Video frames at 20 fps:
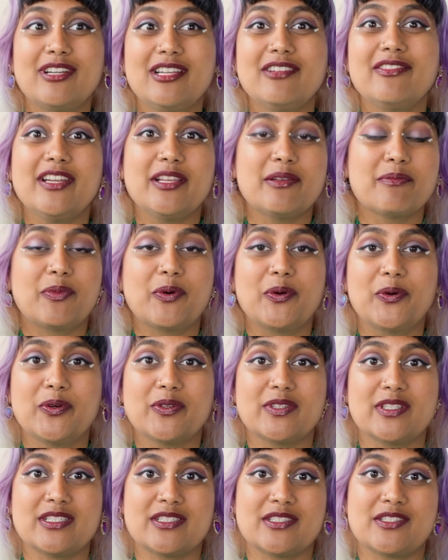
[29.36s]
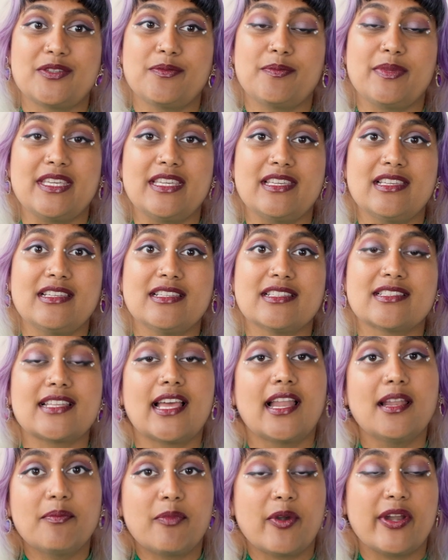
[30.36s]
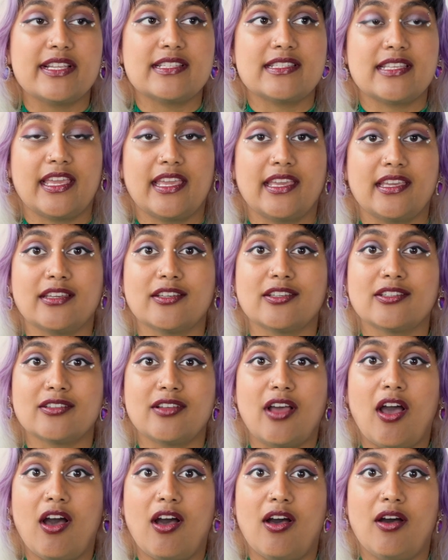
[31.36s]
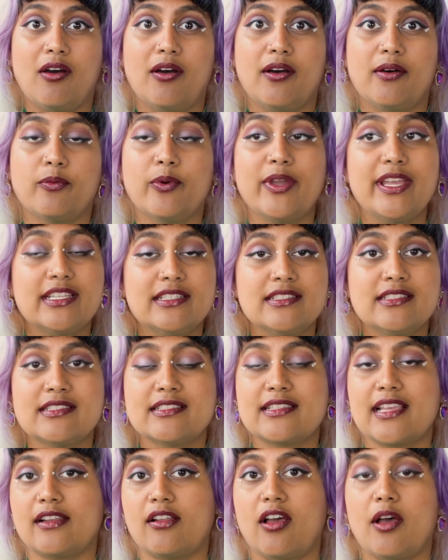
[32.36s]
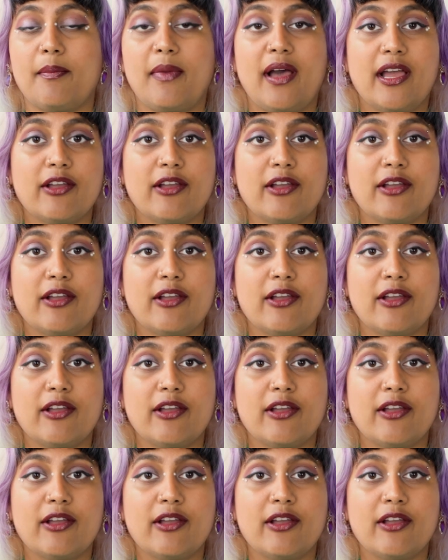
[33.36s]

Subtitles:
really, really important to be celebrating our wins and our